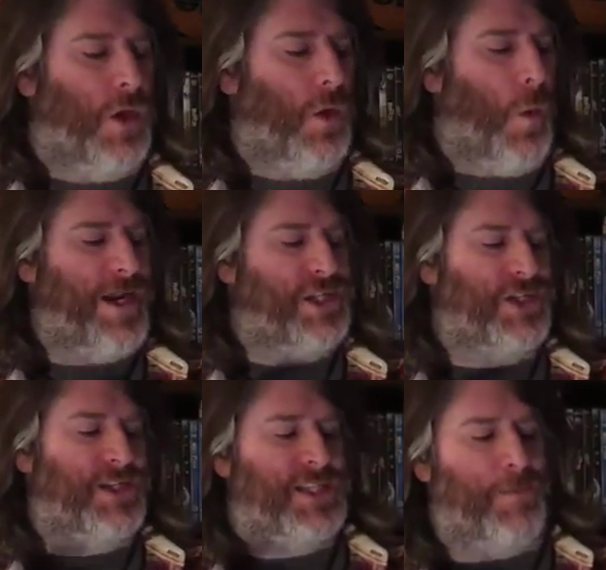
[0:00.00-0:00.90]

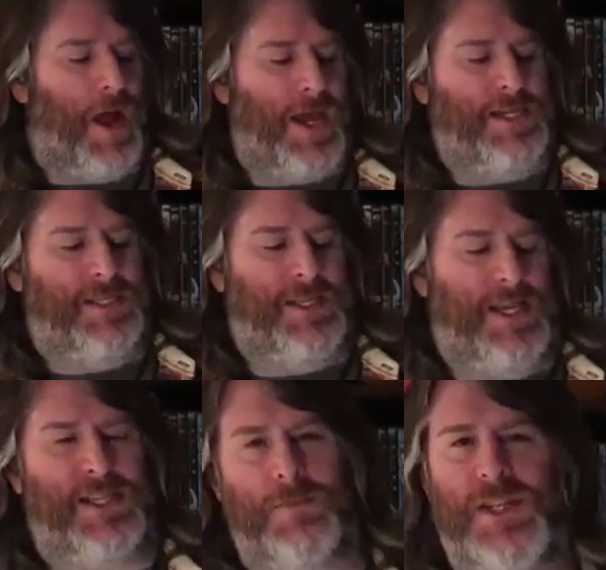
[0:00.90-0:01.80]
Which spice
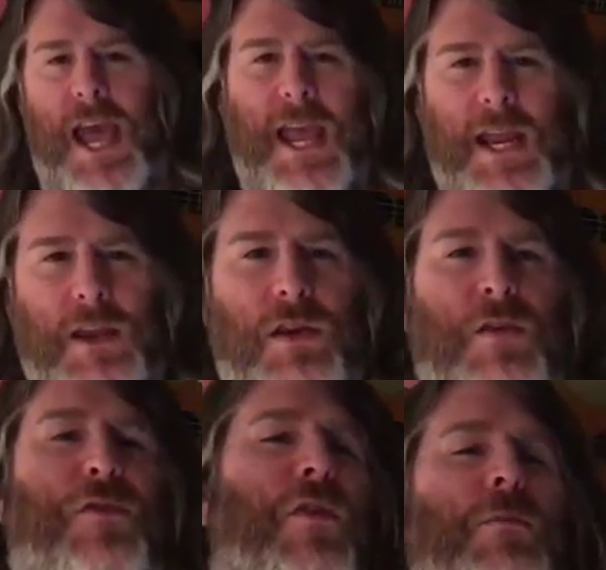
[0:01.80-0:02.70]
is obtained
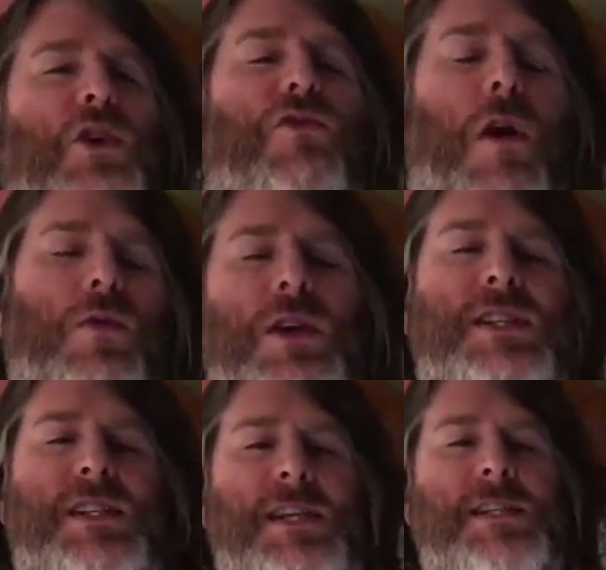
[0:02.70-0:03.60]
from
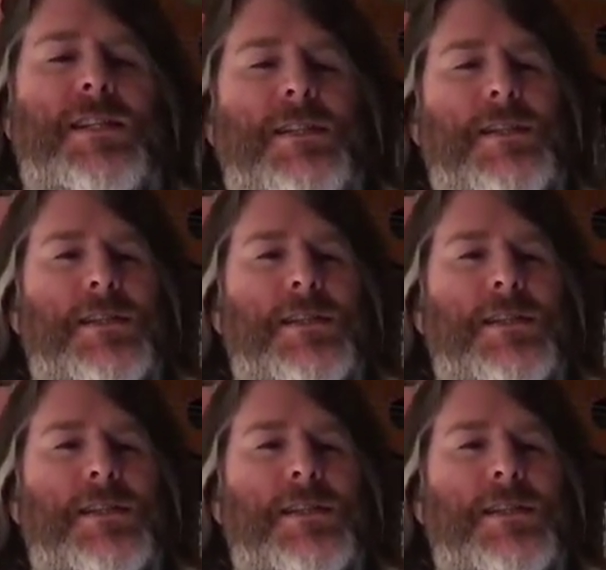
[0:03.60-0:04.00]
crocuses?